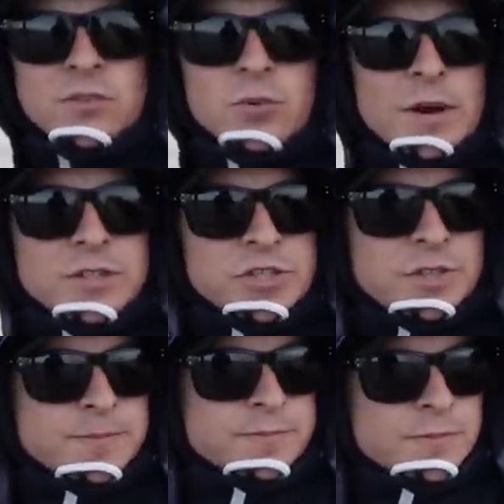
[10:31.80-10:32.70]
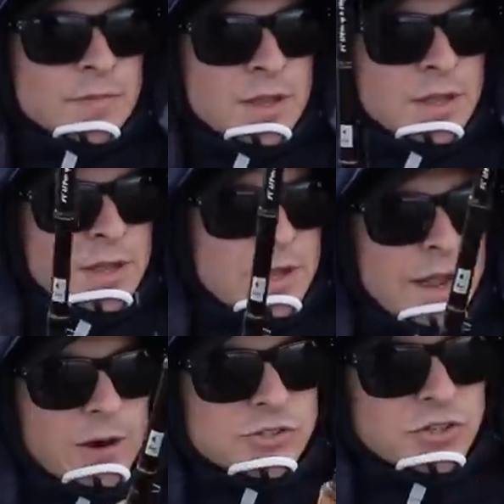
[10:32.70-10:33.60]
too much. I
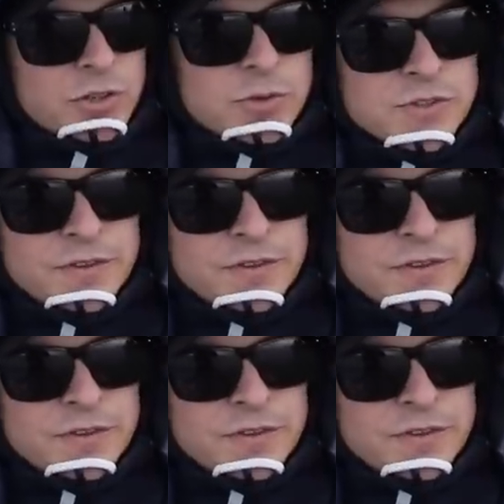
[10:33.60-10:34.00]
also used